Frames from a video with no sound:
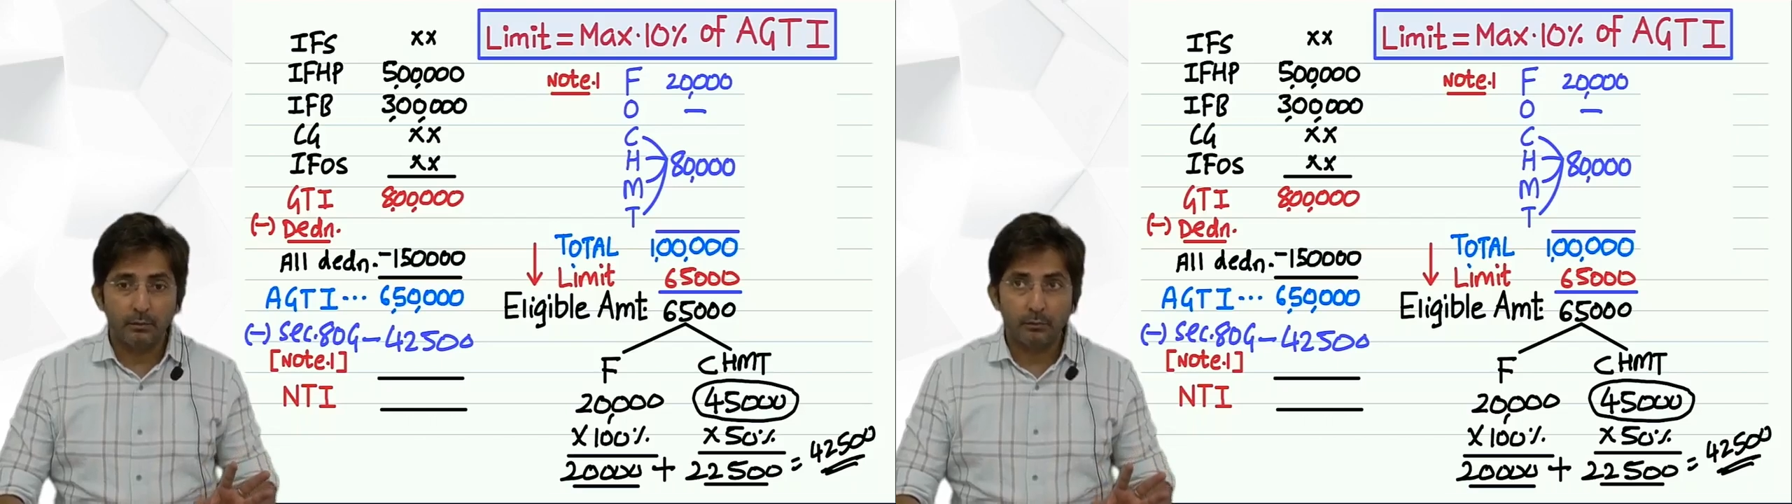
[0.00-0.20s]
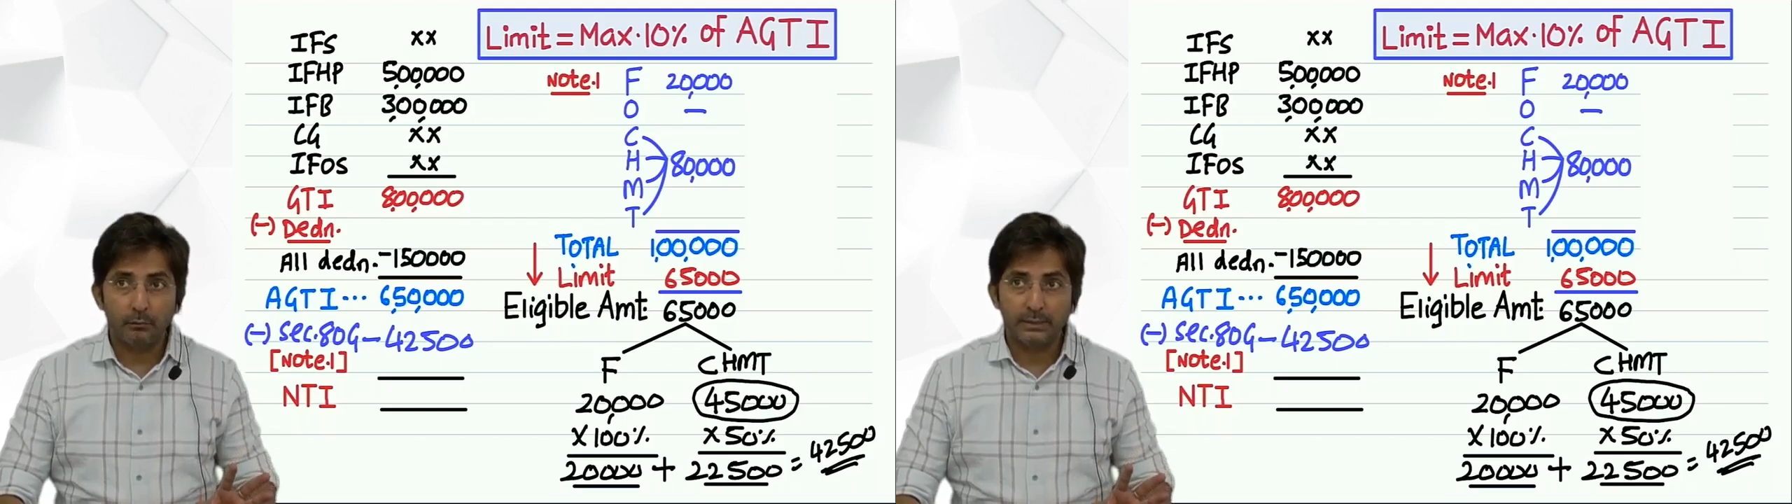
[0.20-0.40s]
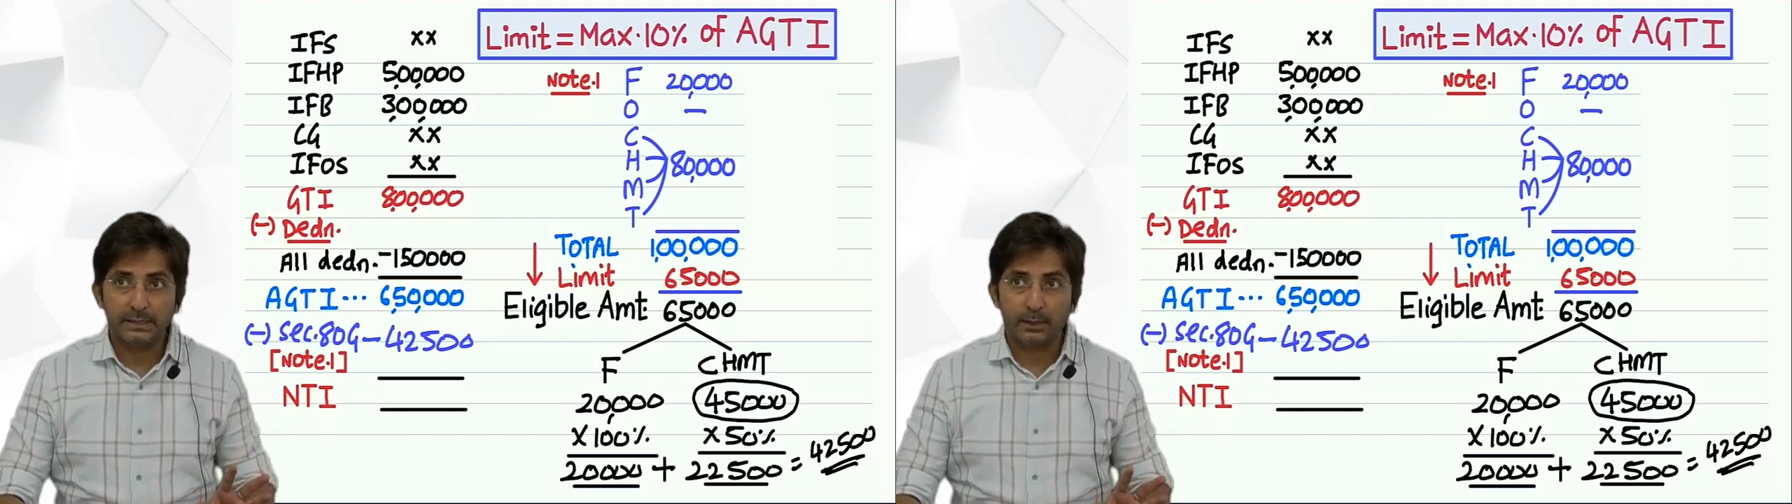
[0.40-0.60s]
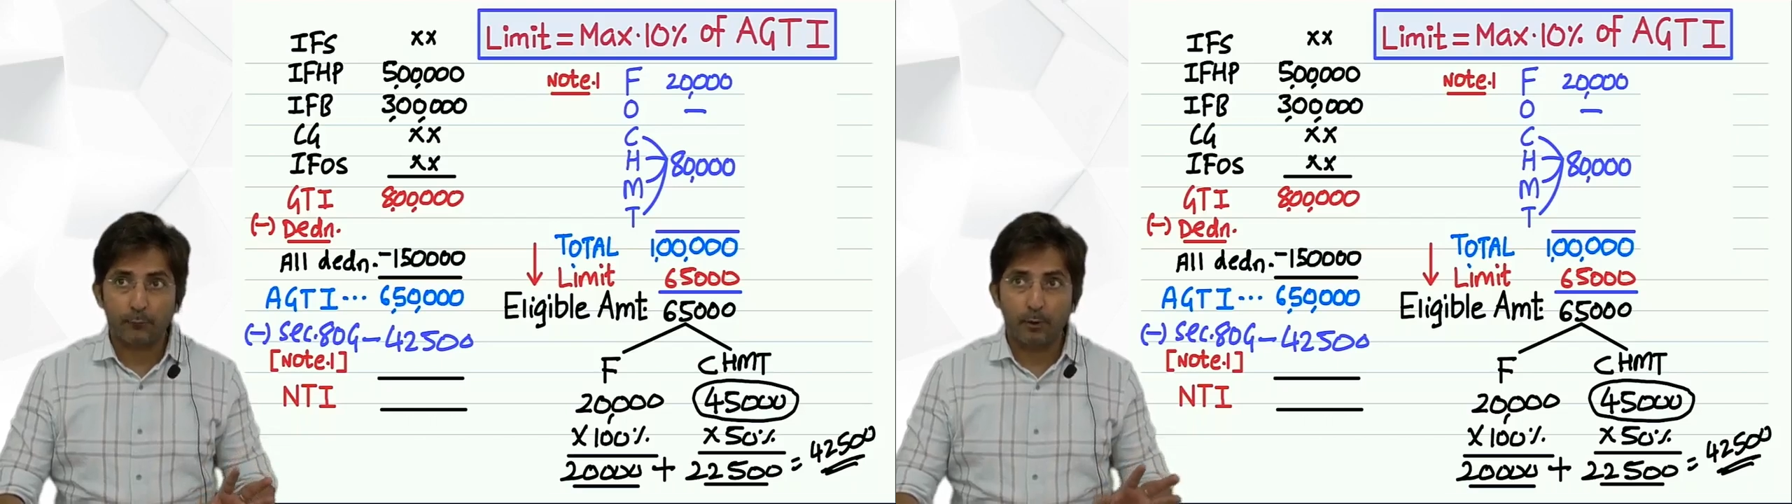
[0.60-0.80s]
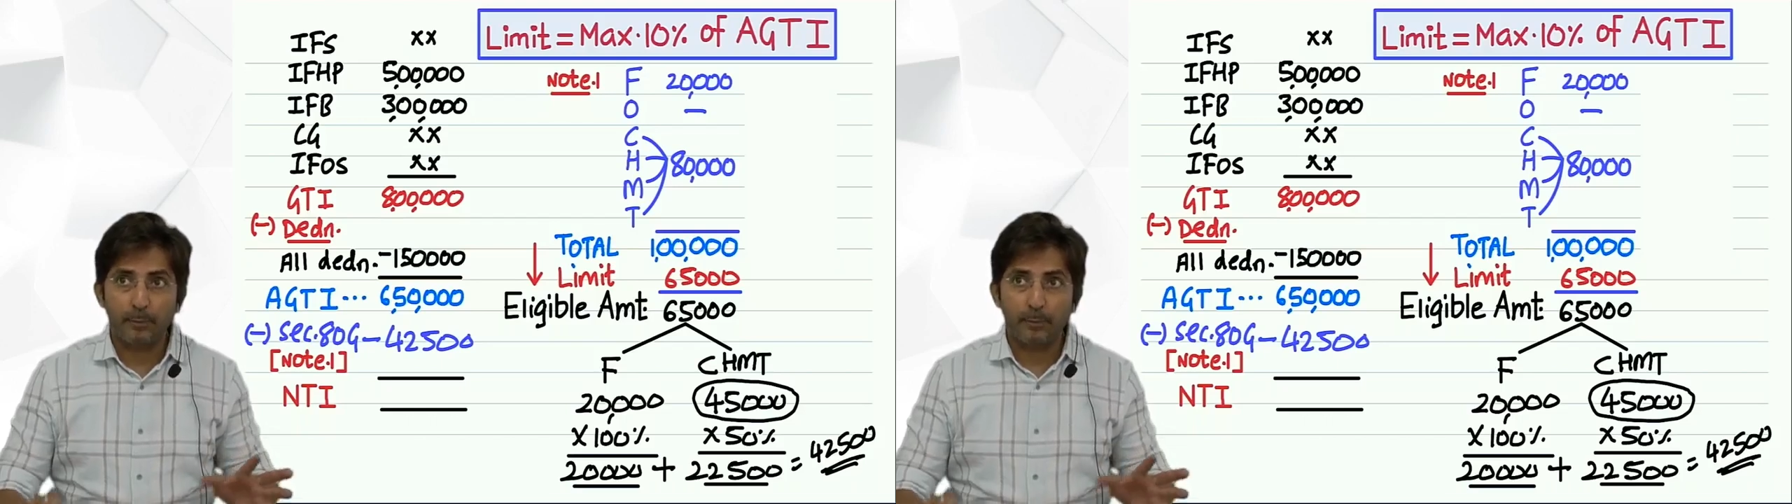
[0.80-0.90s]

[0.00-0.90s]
which are from